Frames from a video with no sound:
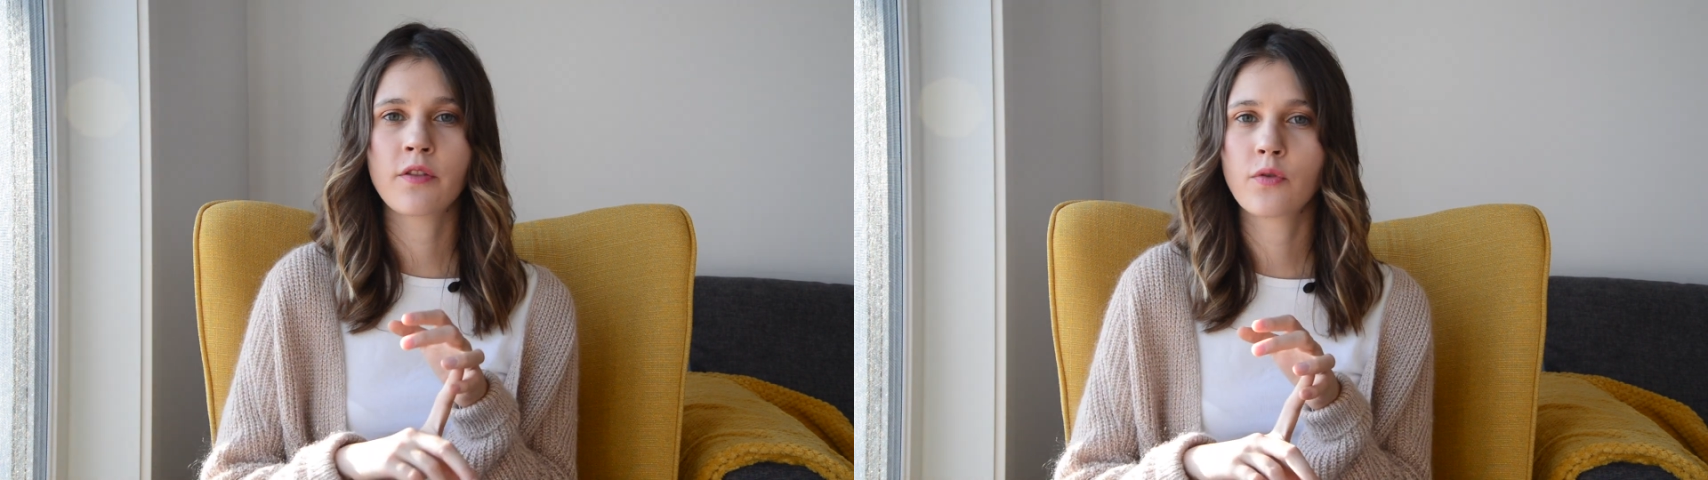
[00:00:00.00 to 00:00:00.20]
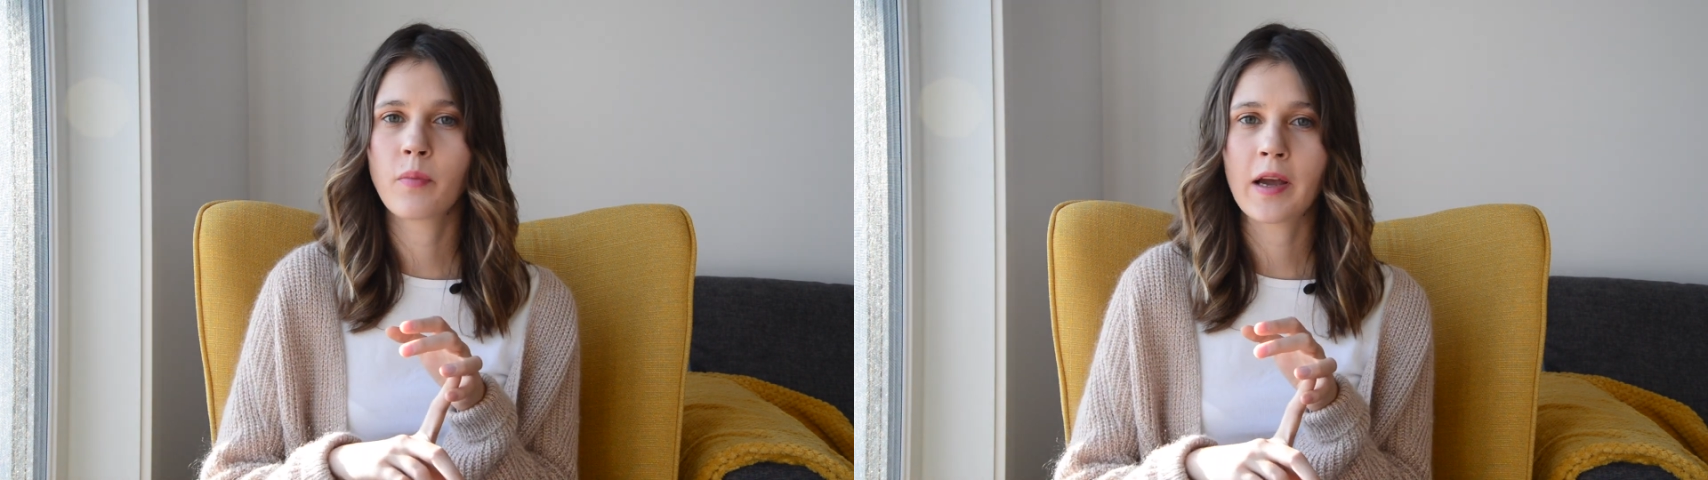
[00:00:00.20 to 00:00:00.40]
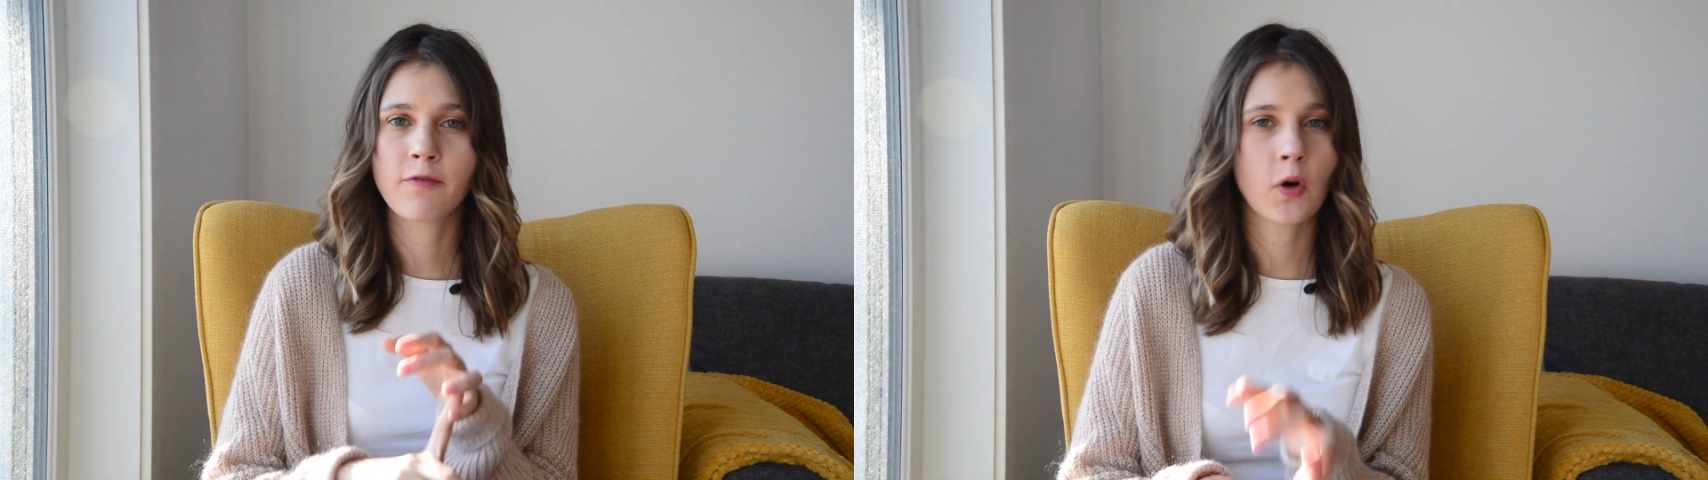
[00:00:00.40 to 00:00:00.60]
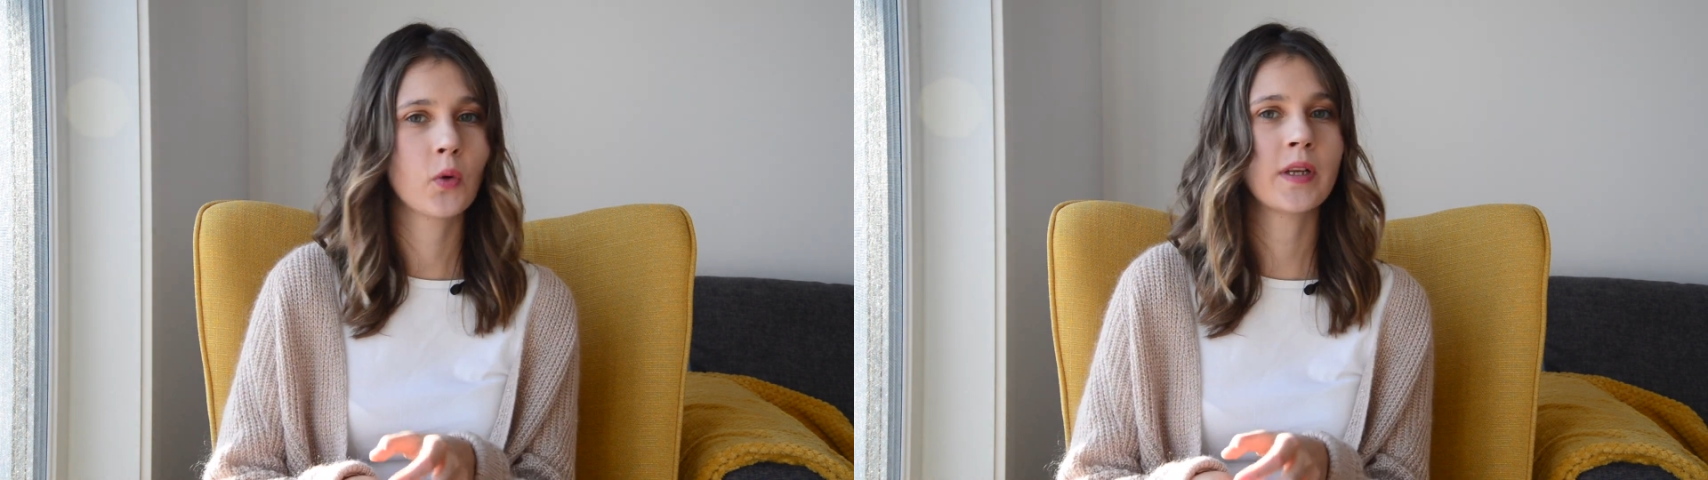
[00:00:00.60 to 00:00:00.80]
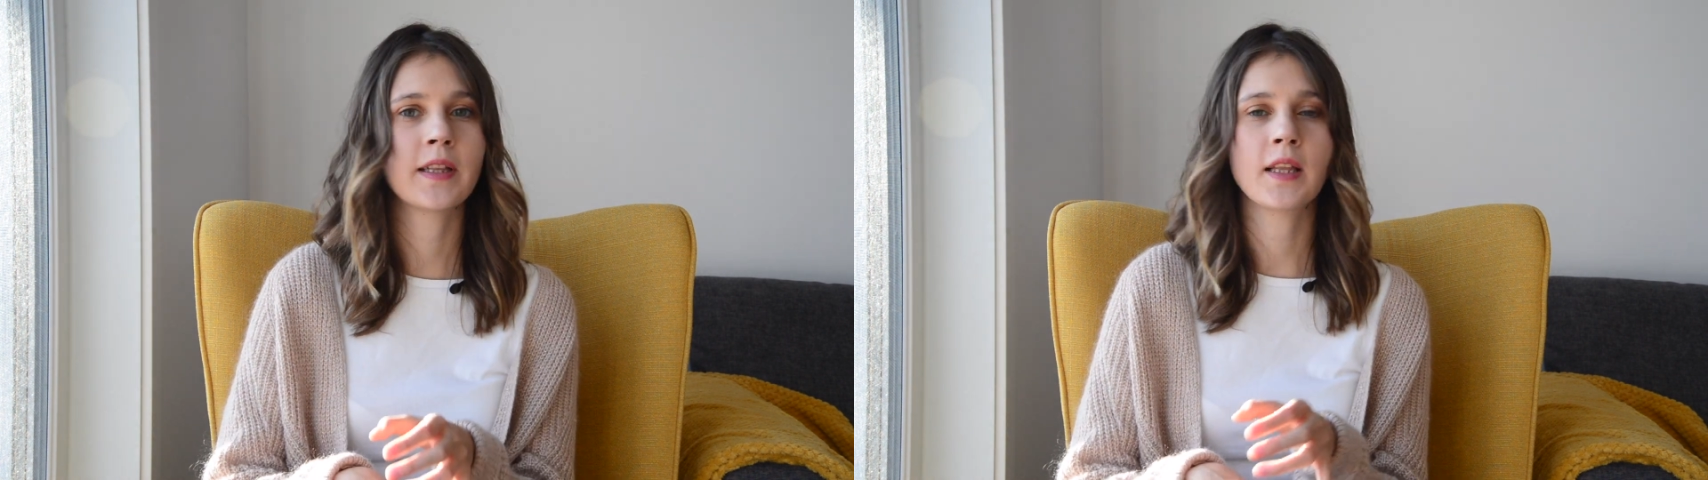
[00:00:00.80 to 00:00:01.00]
through my
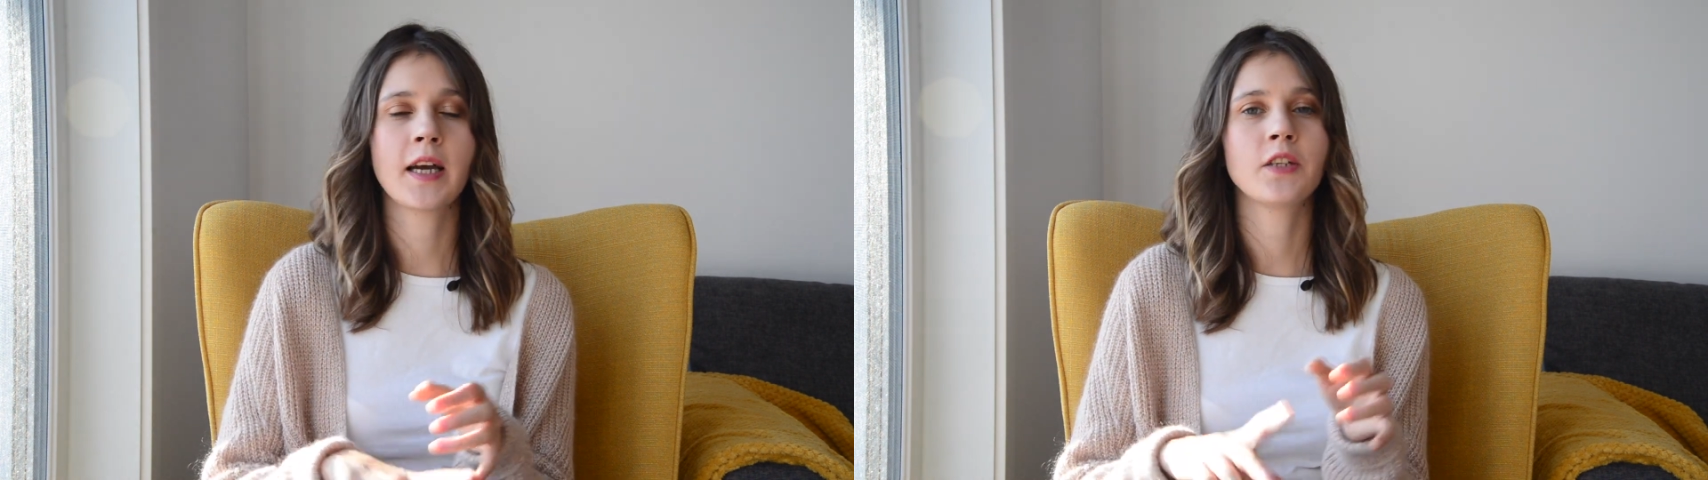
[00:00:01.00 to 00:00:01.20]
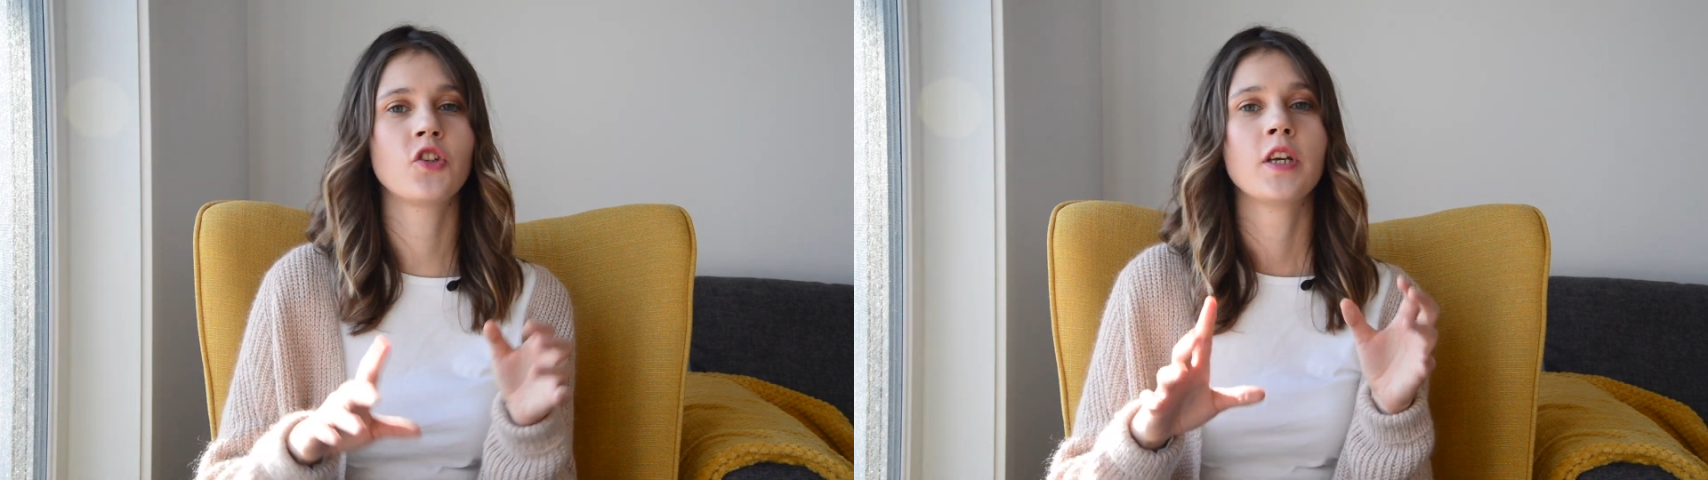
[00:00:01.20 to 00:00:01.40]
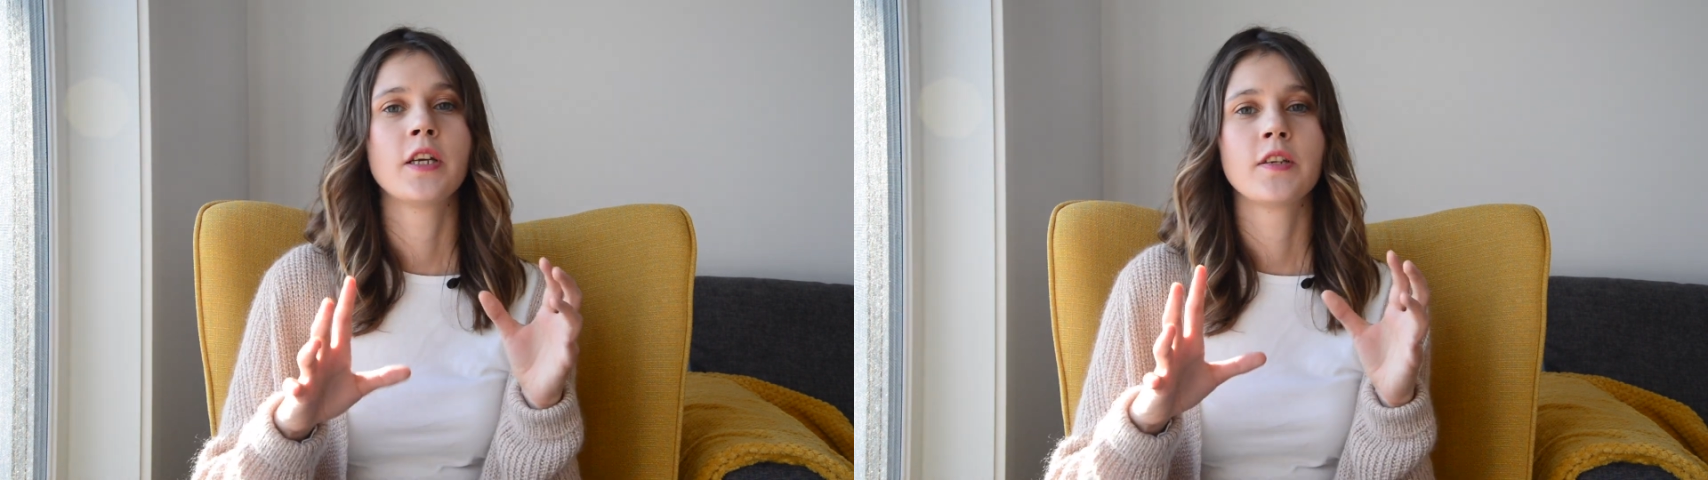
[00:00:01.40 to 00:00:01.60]
phone at lunch.